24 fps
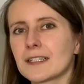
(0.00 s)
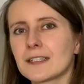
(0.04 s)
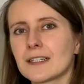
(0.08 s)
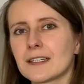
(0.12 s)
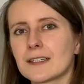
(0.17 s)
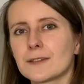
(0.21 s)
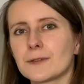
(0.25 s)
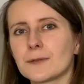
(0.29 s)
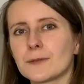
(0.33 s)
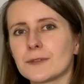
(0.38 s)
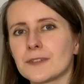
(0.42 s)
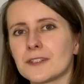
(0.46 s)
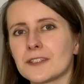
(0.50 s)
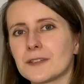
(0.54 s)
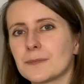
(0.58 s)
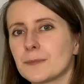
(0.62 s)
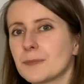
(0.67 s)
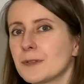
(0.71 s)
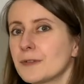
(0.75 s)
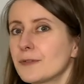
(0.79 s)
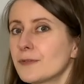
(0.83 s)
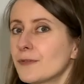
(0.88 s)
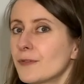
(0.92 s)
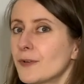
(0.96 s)
that you need
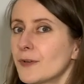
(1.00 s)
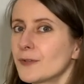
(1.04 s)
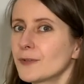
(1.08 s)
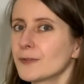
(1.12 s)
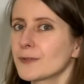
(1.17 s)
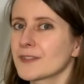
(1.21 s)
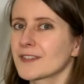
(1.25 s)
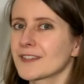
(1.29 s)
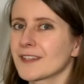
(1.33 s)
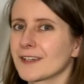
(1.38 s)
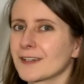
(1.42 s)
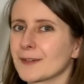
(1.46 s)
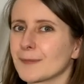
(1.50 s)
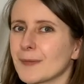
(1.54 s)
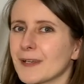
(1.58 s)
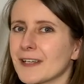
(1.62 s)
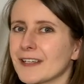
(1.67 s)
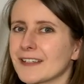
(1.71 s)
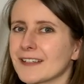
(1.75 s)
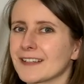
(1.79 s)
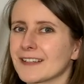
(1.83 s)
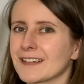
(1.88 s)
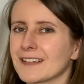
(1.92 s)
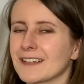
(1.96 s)
before you start
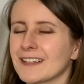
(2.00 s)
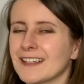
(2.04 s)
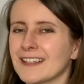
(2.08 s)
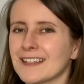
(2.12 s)
playing,